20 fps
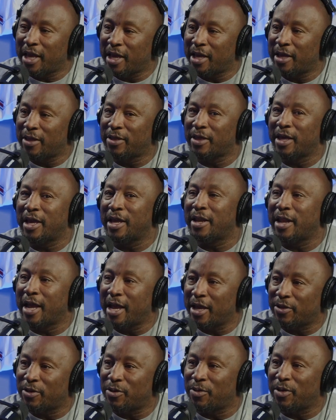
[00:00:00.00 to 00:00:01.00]
8th, and
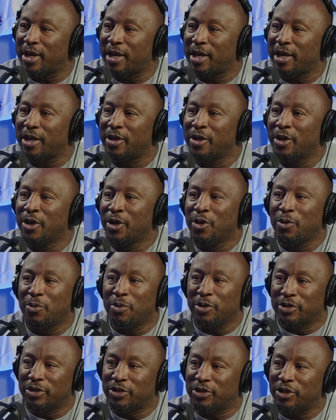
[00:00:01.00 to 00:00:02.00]
9th grade
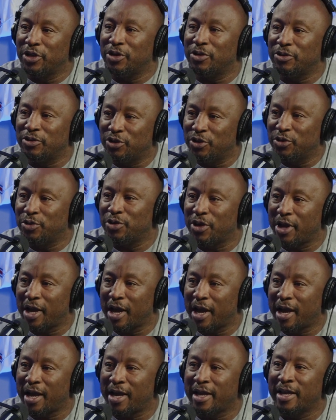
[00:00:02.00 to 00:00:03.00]
was still junior
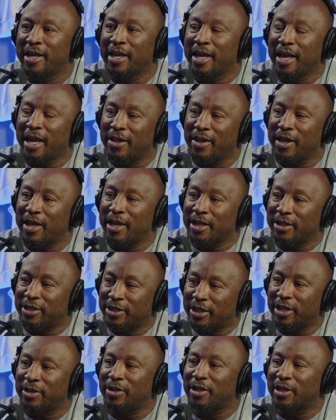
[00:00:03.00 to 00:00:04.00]
high. Yeah. And then
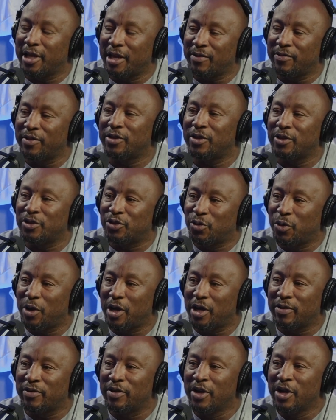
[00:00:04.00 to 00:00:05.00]
10th, 11th, and
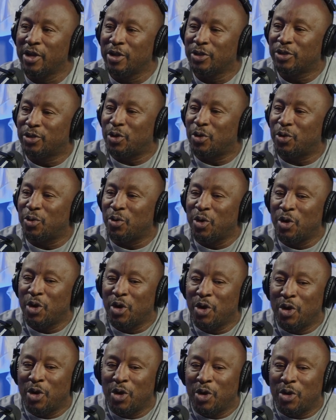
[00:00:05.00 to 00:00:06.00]
12th. So
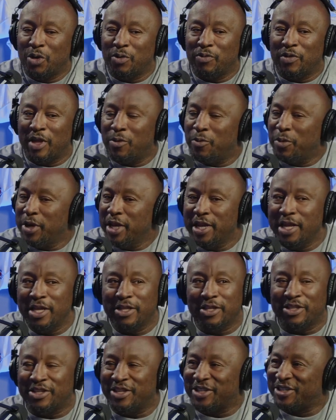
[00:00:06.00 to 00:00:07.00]
then we need
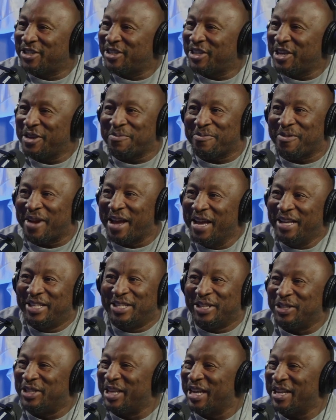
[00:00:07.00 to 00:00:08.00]
to just skip right
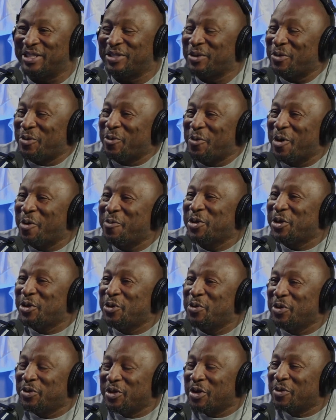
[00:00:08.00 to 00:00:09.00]
to like. So what were
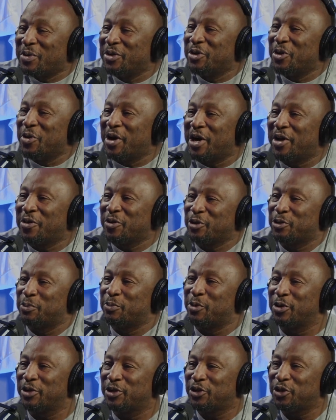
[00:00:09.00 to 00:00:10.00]
you? There were no other
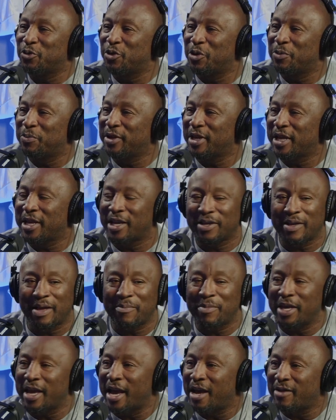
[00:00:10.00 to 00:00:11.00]
sports you were playing. I
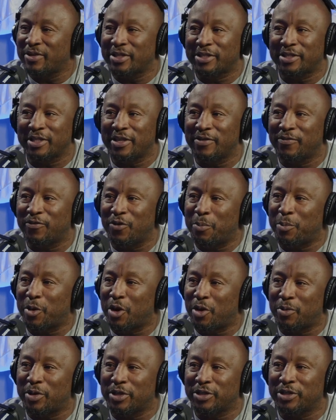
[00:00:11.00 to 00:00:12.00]
mean, obviously
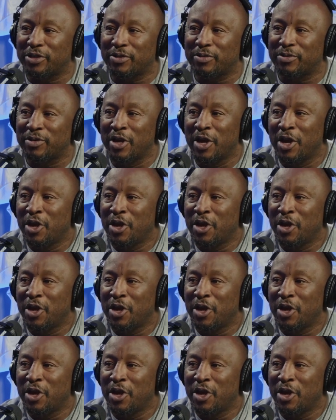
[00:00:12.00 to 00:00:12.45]
football wasn't